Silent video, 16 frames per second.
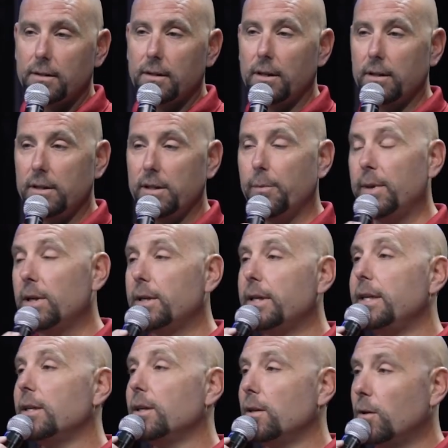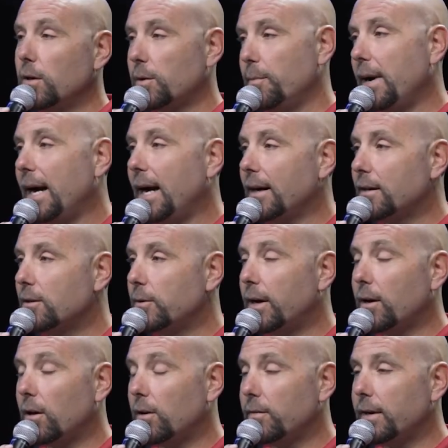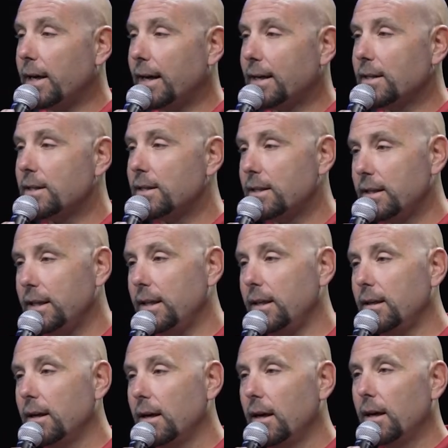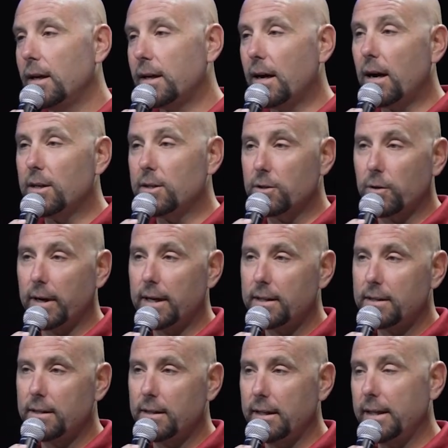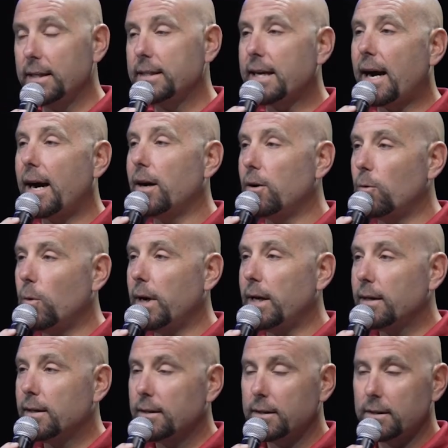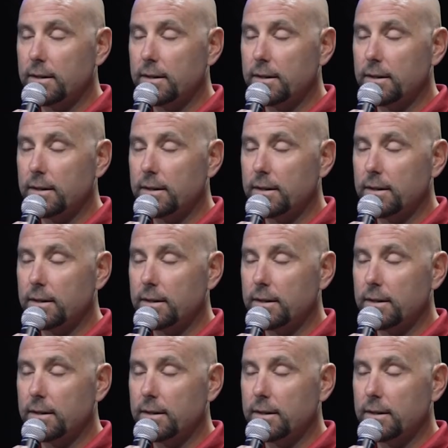the ability to look back, throughout all of it, I can see God's grace the entire way.